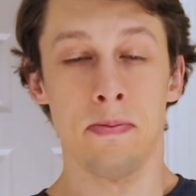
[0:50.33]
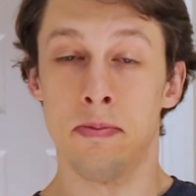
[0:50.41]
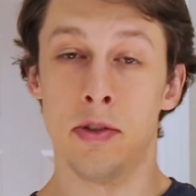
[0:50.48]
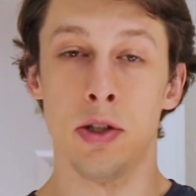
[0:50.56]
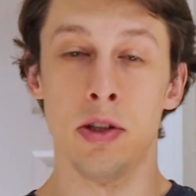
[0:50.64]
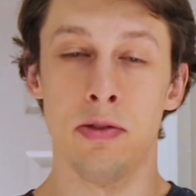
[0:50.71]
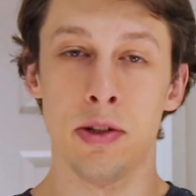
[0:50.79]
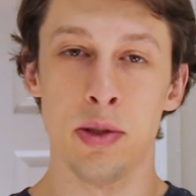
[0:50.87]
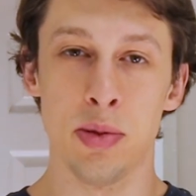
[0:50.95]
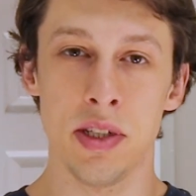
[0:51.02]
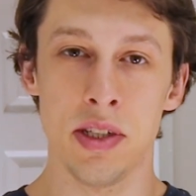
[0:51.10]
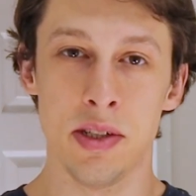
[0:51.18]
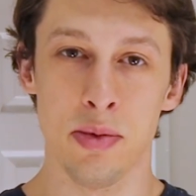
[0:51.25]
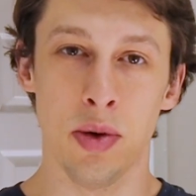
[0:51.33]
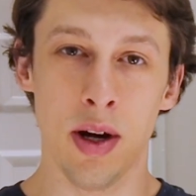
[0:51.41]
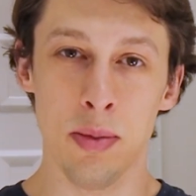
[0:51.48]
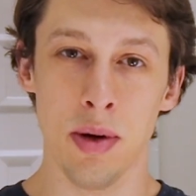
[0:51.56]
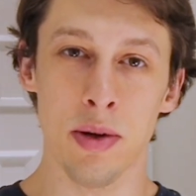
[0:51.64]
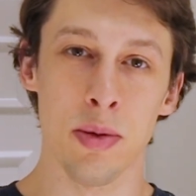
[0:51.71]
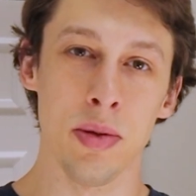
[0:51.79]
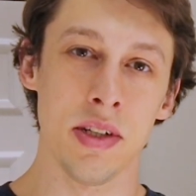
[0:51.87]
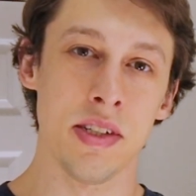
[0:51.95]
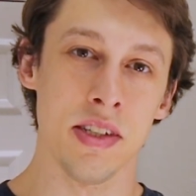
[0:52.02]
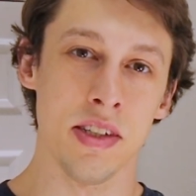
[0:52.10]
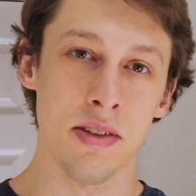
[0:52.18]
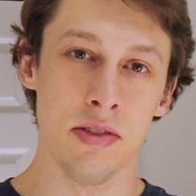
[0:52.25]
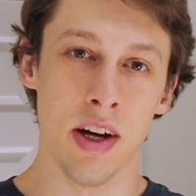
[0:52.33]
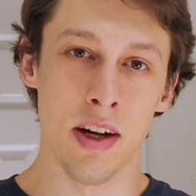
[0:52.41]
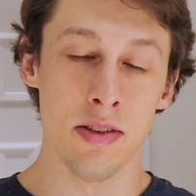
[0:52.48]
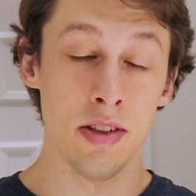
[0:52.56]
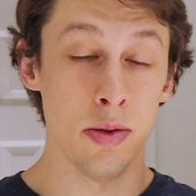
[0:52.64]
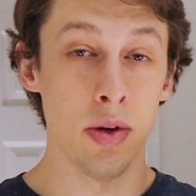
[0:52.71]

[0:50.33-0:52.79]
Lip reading: So the first piece, why am I replacing the valves?